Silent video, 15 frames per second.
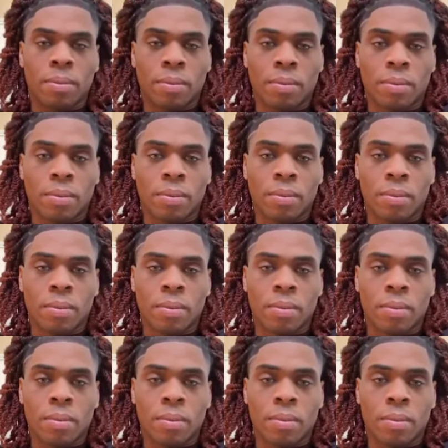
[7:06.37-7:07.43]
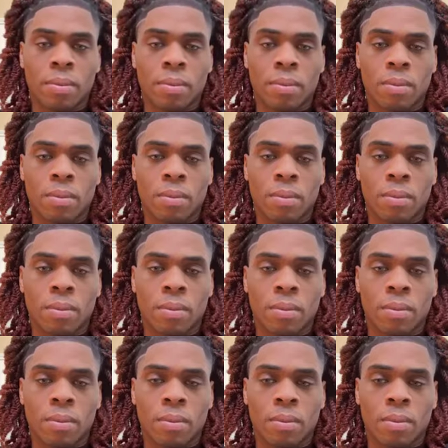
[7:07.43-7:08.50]

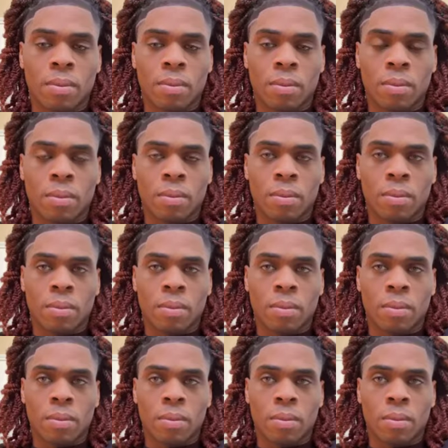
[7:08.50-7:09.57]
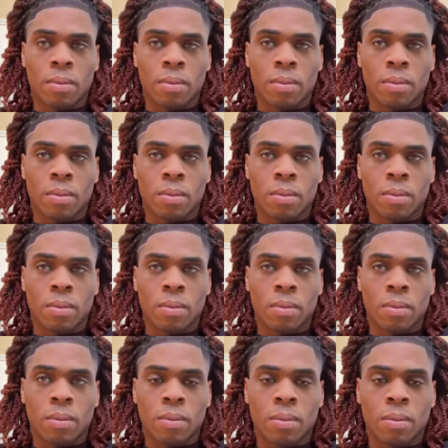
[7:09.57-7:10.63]

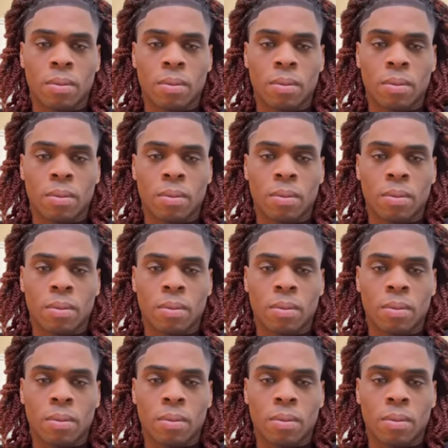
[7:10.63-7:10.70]
No one is speaking in this clip.